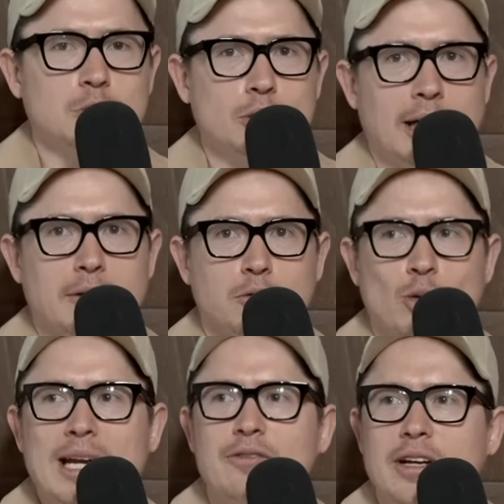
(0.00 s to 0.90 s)
yeah,
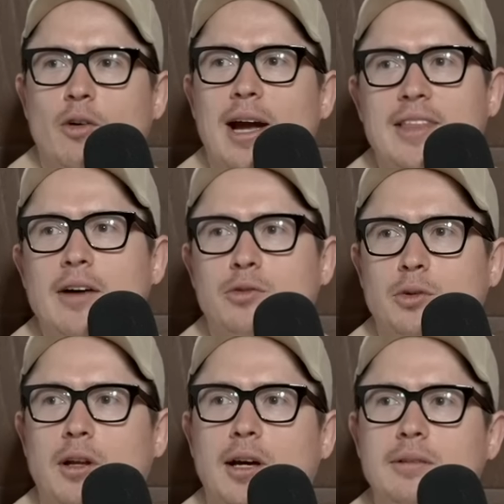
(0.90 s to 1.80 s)
reinvigorate that
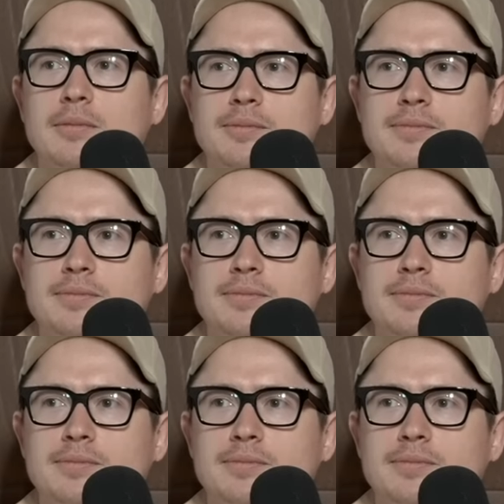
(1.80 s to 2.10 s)
forward line. Yeah,